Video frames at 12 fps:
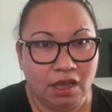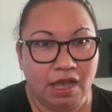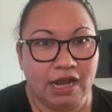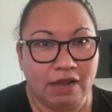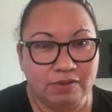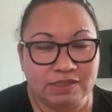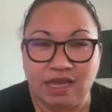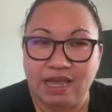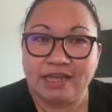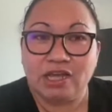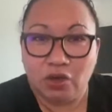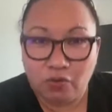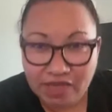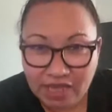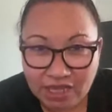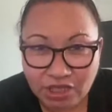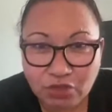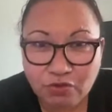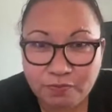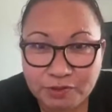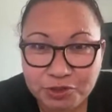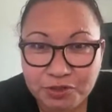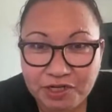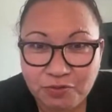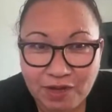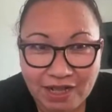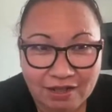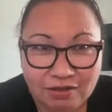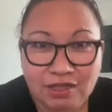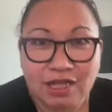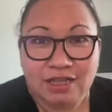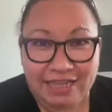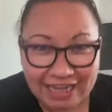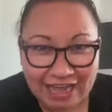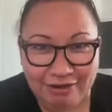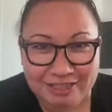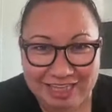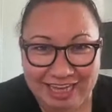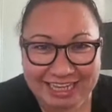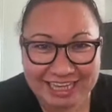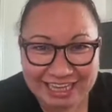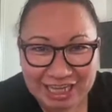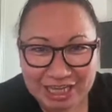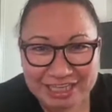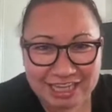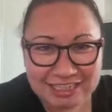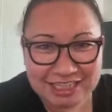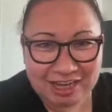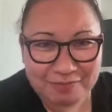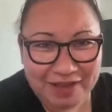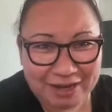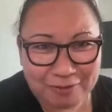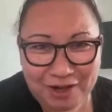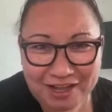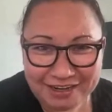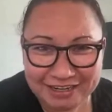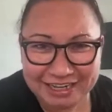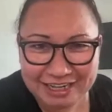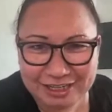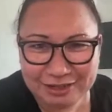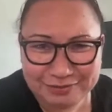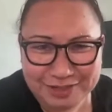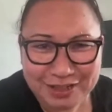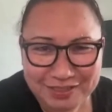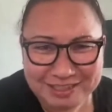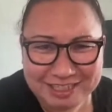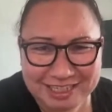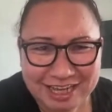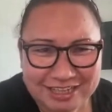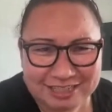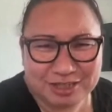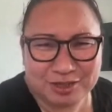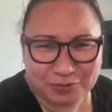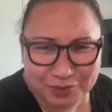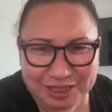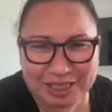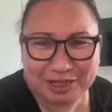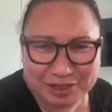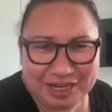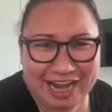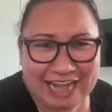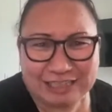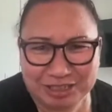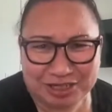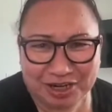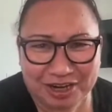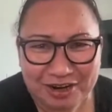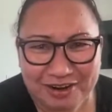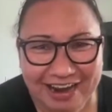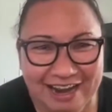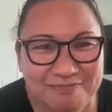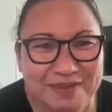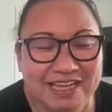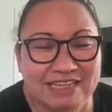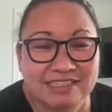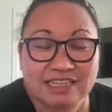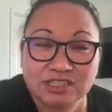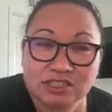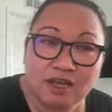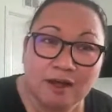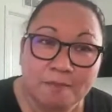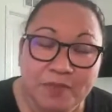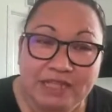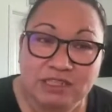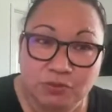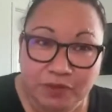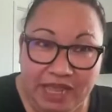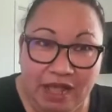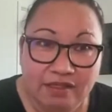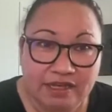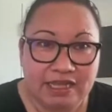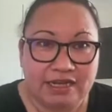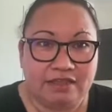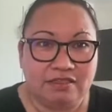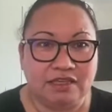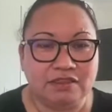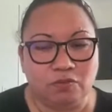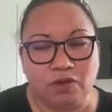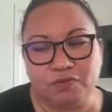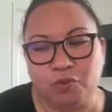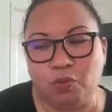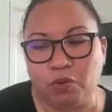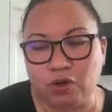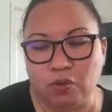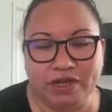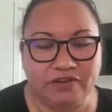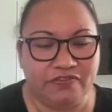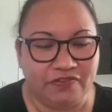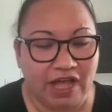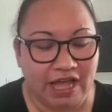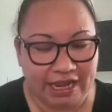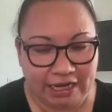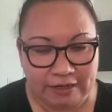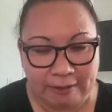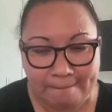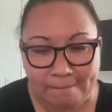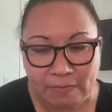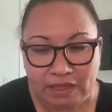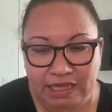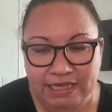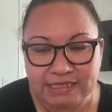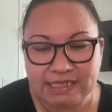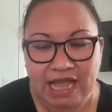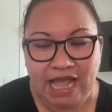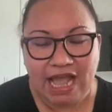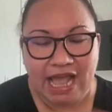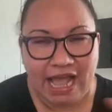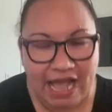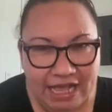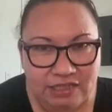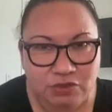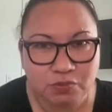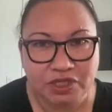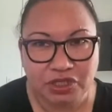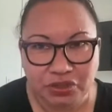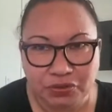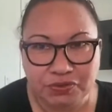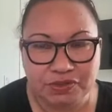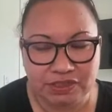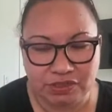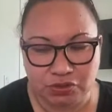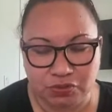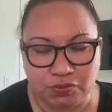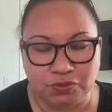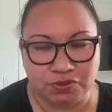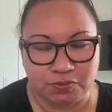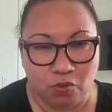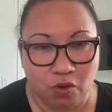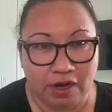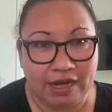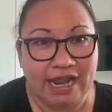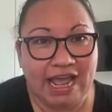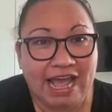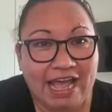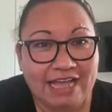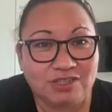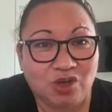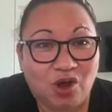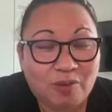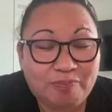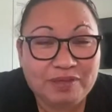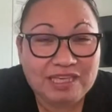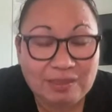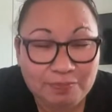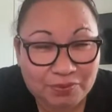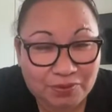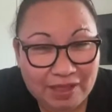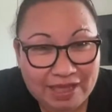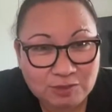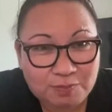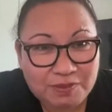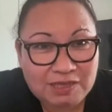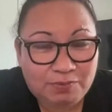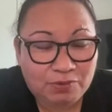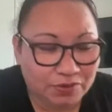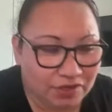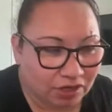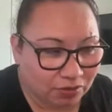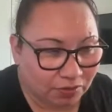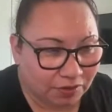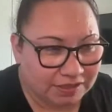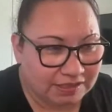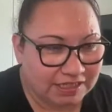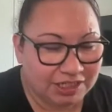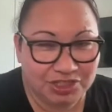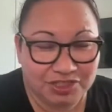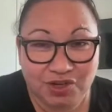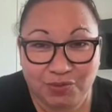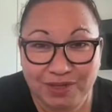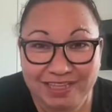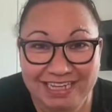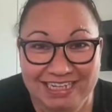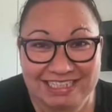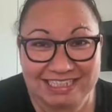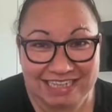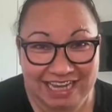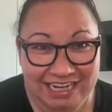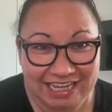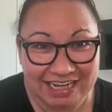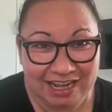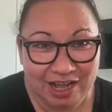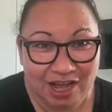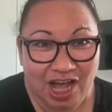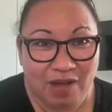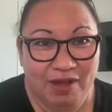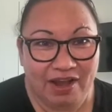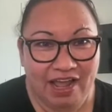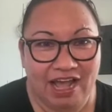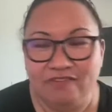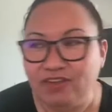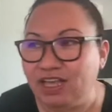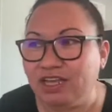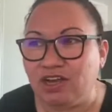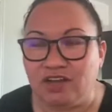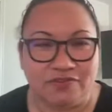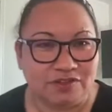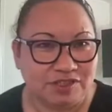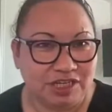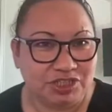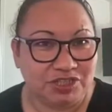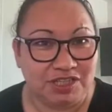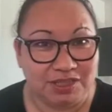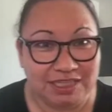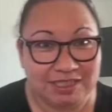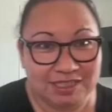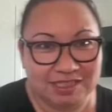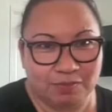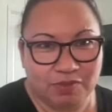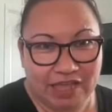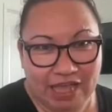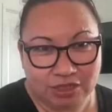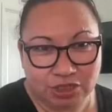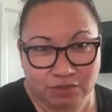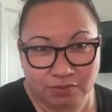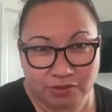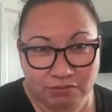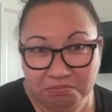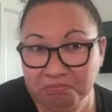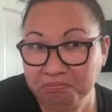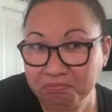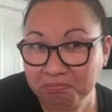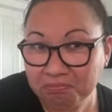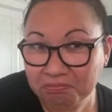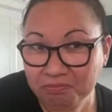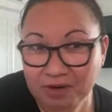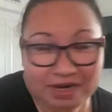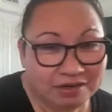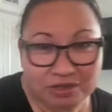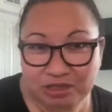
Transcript: And I was like, okay, you've been trained well. Like, I was like, yes, young Padawan, this is a really good answer, right? Because that's the reality. And I think that what we're going to find is, as we use these tools more, and as people within our organizations are really excited about having a conversation that leads to something actionable, right?